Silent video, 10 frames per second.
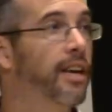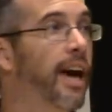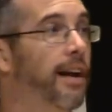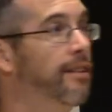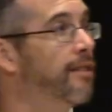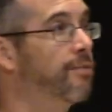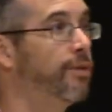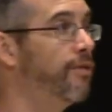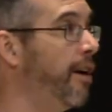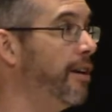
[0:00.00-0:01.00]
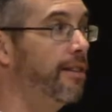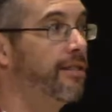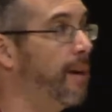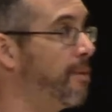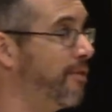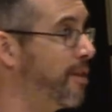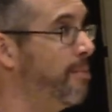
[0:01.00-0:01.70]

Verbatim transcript: cactus was very deceptive to